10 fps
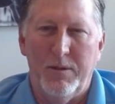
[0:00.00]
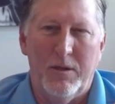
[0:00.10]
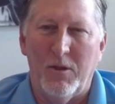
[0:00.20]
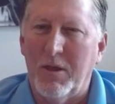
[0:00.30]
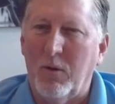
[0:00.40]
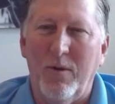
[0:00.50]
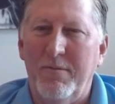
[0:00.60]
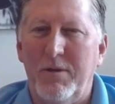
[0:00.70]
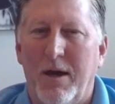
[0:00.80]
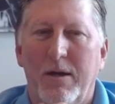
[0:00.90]
The other thing
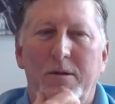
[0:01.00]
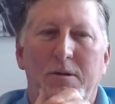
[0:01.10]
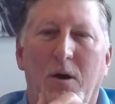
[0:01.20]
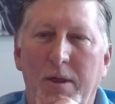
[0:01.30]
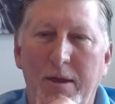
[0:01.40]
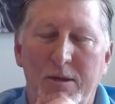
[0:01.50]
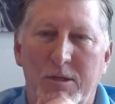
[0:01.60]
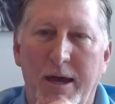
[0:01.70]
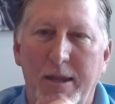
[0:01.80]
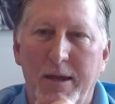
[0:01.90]
we've done, Tony, is
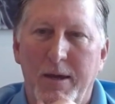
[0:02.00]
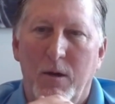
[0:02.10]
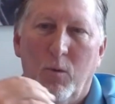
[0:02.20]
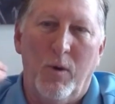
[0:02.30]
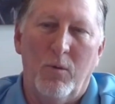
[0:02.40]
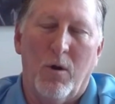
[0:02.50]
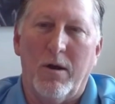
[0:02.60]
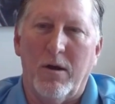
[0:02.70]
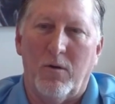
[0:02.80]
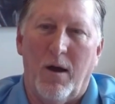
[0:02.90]
that we
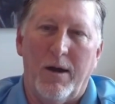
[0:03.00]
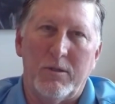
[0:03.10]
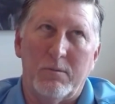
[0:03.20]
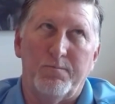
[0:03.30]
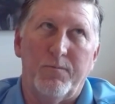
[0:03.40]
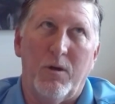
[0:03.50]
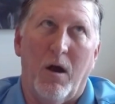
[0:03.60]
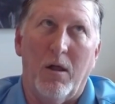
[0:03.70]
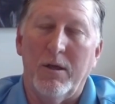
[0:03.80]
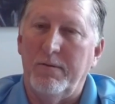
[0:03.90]
work across,
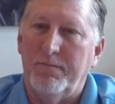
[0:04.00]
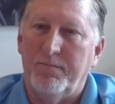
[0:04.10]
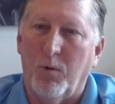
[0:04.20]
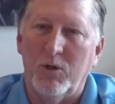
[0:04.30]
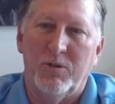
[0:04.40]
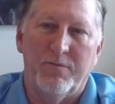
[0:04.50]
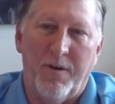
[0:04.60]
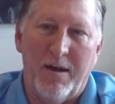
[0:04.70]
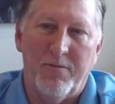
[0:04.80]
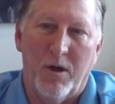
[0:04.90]
call it Fortune
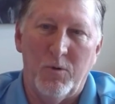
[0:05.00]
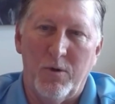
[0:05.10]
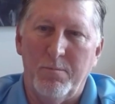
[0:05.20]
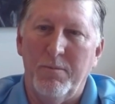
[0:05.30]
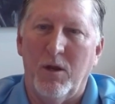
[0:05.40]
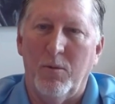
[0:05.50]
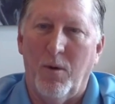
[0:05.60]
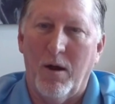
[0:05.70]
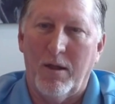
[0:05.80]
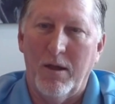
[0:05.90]
500, middle
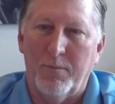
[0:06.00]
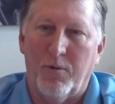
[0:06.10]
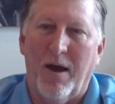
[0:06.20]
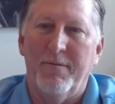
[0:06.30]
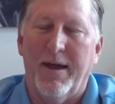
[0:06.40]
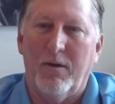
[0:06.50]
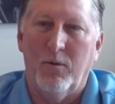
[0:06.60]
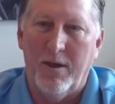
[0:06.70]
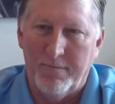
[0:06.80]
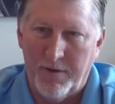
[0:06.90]
market, private
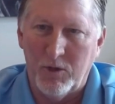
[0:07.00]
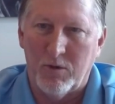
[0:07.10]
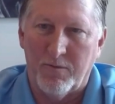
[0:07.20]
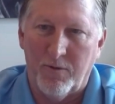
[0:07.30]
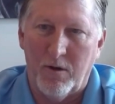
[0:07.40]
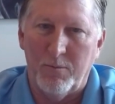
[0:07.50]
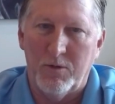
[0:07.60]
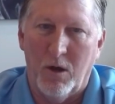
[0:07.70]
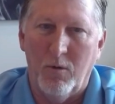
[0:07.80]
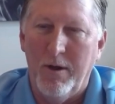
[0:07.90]
equity, and venture firms.
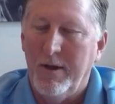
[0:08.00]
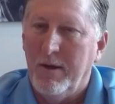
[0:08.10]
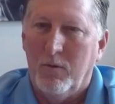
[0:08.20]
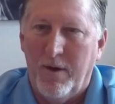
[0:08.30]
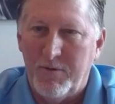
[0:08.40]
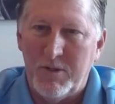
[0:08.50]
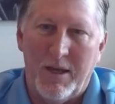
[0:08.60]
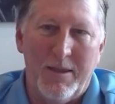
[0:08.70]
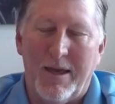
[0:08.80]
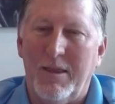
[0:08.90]
So we've
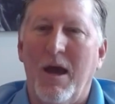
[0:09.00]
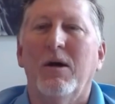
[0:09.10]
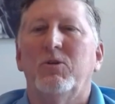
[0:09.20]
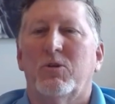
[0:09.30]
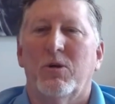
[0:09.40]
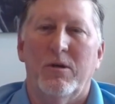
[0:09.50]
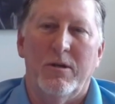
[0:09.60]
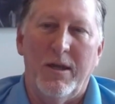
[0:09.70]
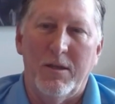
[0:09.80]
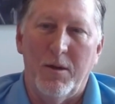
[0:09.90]
seen that the
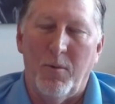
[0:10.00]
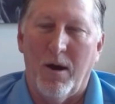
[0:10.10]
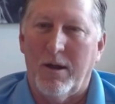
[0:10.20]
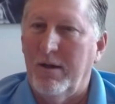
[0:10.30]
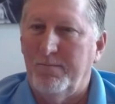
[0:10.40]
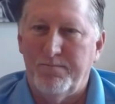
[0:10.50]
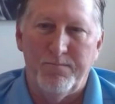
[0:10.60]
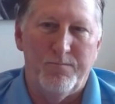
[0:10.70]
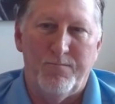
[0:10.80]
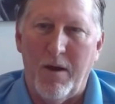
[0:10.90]
uncertainty in the market,
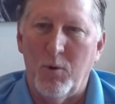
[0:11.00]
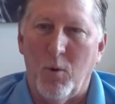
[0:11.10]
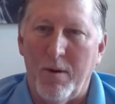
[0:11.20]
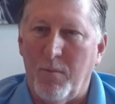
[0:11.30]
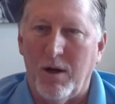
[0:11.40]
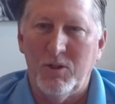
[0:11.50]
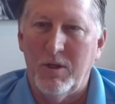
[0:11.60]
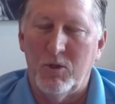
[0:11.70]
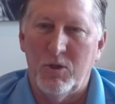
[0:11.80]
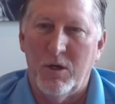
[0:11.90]
February, March of
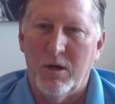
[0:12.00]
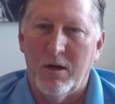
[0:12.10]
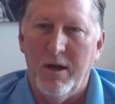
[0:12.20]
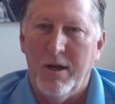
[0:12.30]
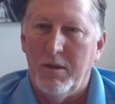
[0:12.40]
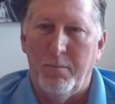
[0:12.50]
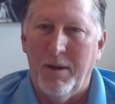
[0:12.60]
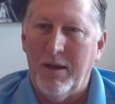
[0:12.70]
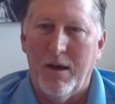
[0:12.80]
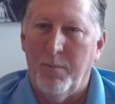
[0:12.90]
this year, the
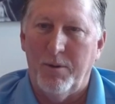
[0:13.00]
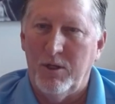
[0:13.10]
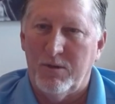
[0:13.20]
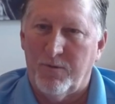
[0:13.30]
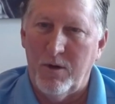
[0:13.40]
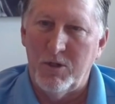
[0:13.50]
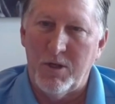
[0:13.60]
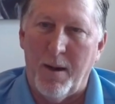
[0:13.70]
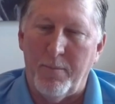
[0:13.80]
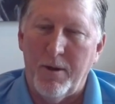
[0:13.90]
big companies freeze
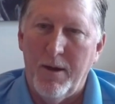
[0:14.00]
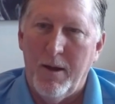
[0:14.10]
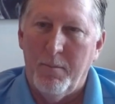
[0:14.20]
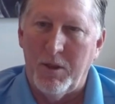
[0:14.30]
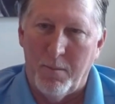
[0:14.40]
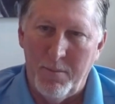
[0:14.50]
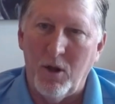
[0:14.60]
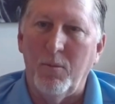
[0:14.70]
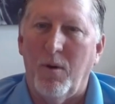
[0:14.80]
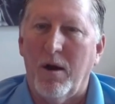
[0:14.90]
up. But the
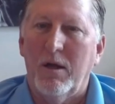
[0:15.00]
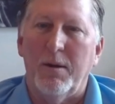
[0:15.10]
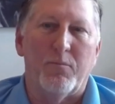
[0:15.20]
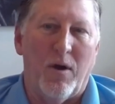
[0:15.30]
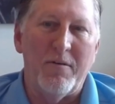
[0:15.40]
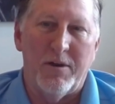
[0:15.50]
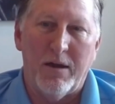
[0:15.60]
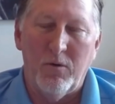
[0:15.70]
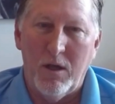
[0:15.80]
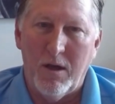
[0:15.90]
middle market private
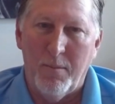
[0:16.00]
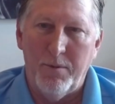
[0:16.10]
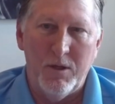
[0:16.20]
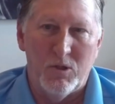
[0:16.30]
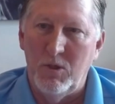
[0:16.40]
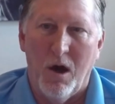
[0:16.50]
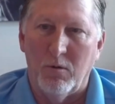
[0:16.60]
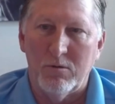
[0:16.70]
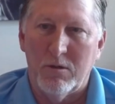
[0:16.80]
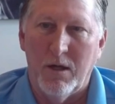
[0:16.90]
equity companies
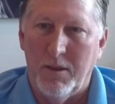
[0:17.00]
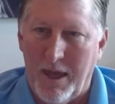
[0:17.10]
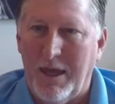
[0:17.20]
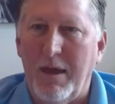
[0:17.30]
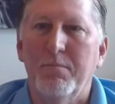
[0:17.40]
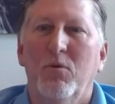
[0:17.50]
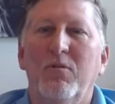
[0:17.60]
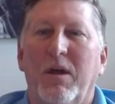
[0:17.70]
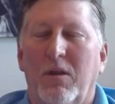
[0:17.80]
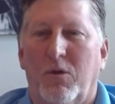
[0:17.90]
don't, and they keep
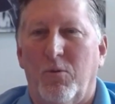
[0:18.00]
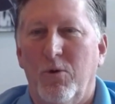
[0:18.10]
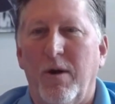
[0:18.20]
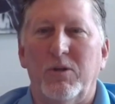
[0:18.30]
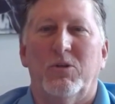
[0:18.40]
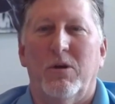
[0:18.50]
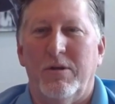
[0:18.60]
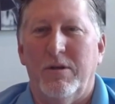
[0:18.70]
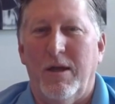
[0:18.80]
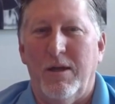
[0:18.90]
moving through uncertainty.